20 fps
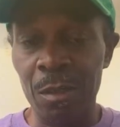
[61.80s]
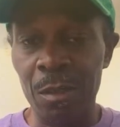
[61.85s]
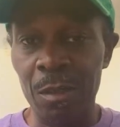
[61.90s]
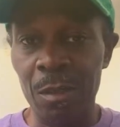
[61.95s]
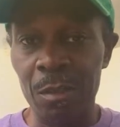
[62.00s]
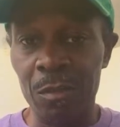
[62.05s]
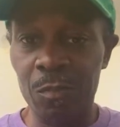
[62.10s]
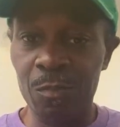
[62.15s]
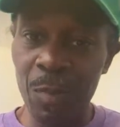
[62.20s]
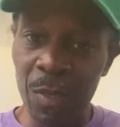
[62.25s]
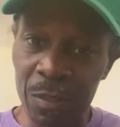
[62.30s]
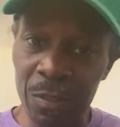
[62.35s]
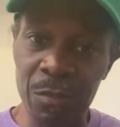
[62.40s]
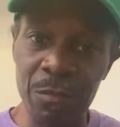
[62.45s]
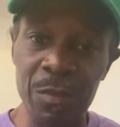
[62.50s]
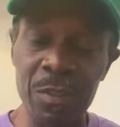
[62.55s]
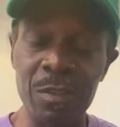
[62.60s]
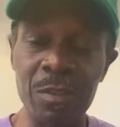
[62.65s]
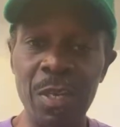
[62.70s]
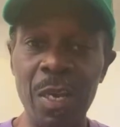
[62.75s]
a space
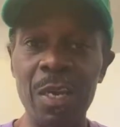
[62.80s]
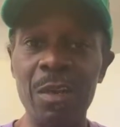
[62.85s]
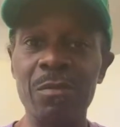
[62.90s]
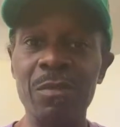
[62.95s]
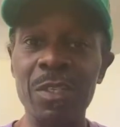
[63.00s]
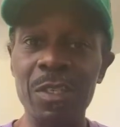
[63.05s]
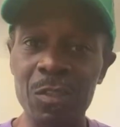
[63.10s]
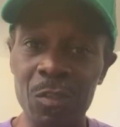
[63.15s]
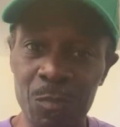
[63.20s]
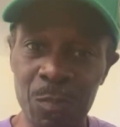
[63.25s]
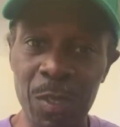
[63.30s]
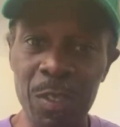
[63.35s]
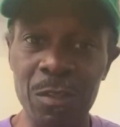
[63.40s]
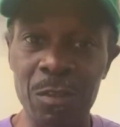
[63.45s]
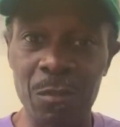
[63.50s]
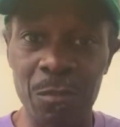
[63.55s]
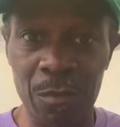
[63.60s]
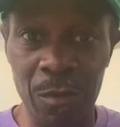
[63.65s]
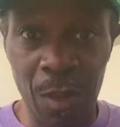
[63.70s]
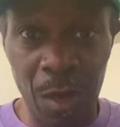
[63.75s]
of integrity, a space
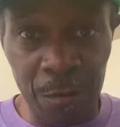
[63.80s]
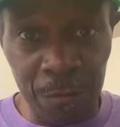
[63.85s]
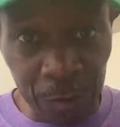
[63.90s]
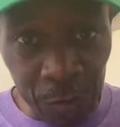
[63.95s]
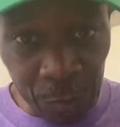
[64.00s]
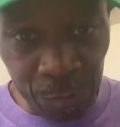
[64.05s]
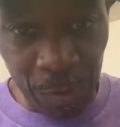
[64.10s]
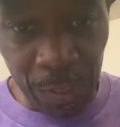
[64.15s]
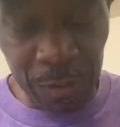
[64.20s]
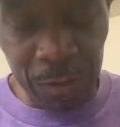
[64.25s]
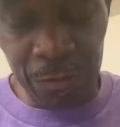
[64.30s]
of love, a space